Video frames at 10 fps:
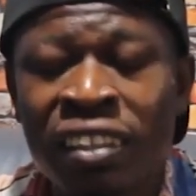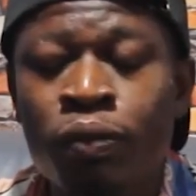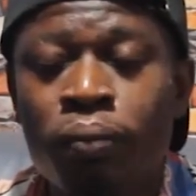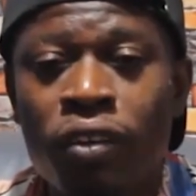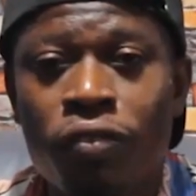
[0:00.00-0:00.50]
they
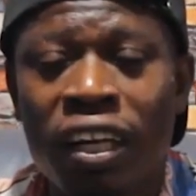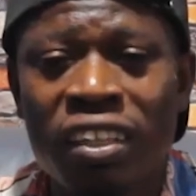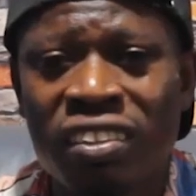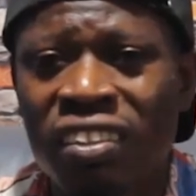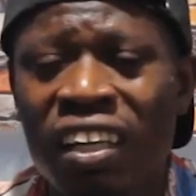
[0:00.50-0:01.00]
married
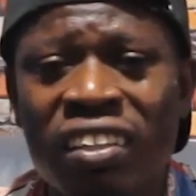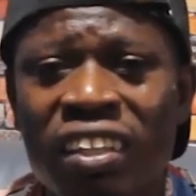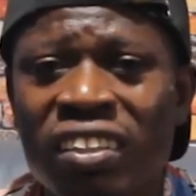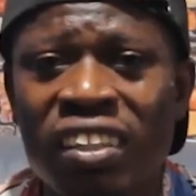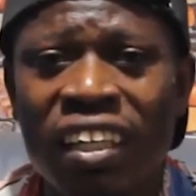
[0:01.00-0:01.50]
like like
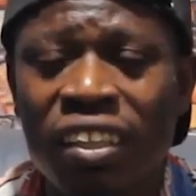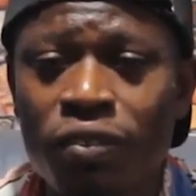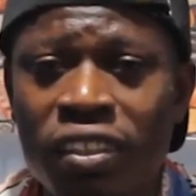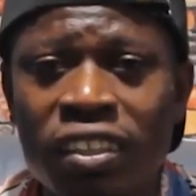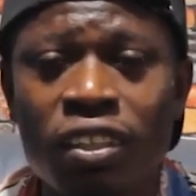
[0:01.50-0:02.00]
let's say like
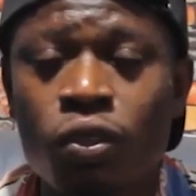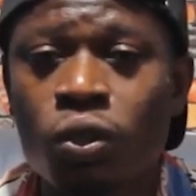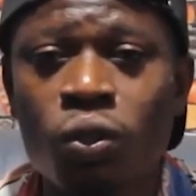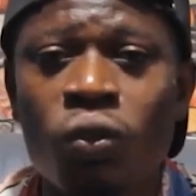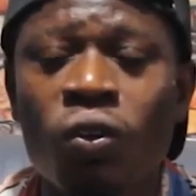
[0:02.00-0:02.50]
17 years or so.